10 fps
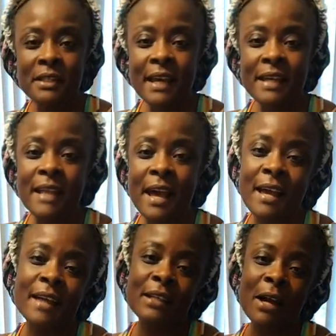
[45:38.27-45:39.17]
see it
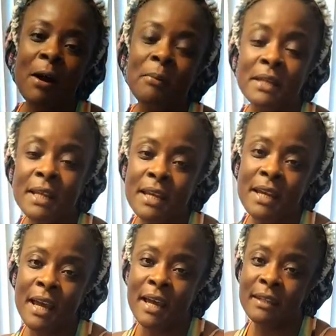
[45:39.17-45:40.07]
as, as
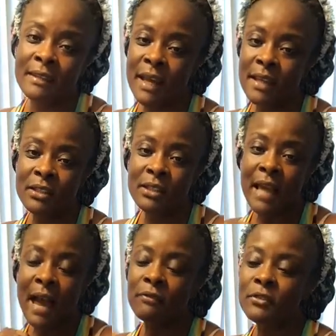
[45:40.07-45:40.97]
comedy, and they just
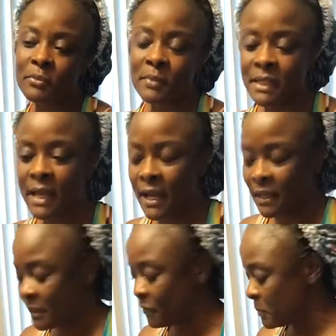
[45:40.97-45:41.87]
have to be
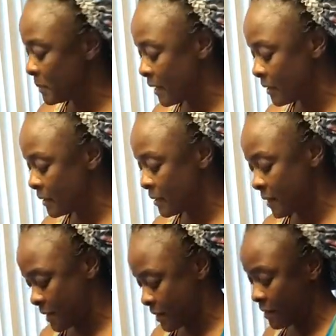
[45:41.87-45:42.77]
negative about it.
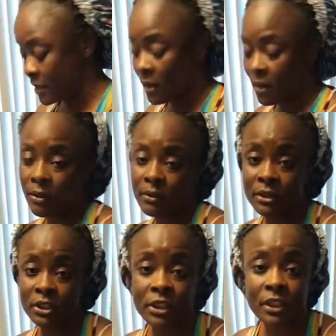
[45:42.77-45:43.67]
Like, yo,
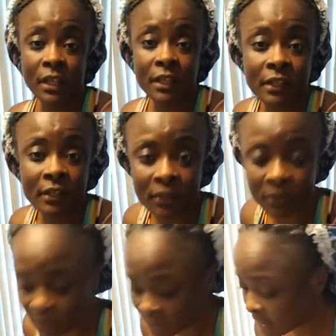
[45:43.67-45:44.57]
chill.
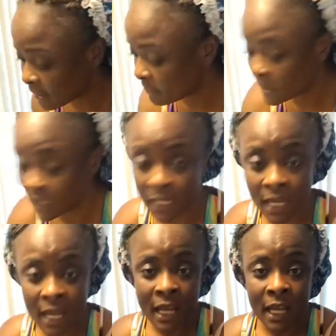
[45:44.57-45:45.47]
It's comedy.
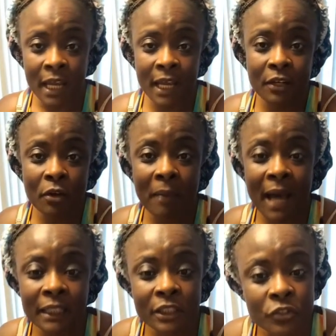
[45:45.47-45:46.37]
Ain't
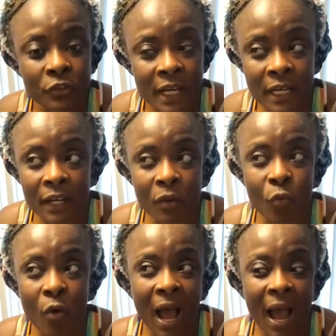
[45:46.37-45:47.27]
nobody drinking
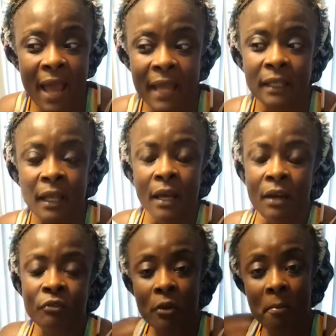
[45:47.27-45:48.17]
wine
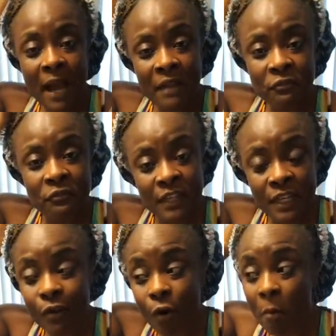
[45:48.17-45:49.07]
from my
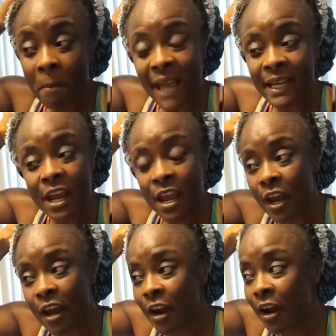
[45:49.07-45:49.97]
feet or my
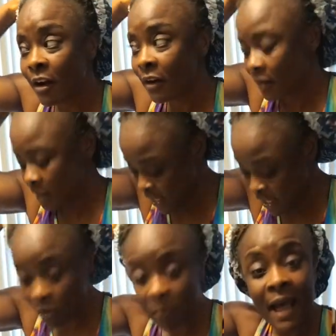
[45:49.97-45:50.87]
hair
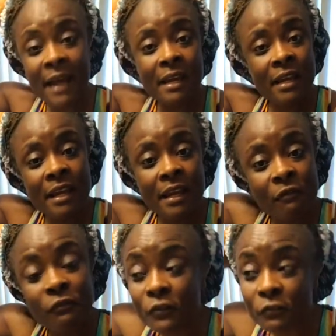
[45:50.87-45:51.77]
Ain't nobody
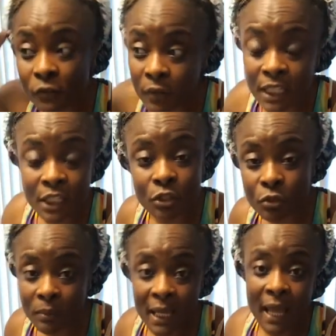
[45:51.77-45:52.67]
eating fufu and
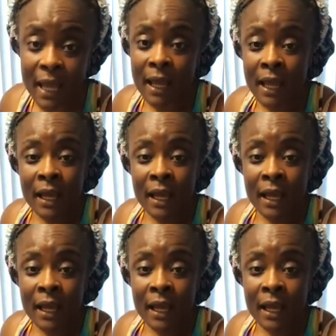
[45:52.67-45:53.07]
soup that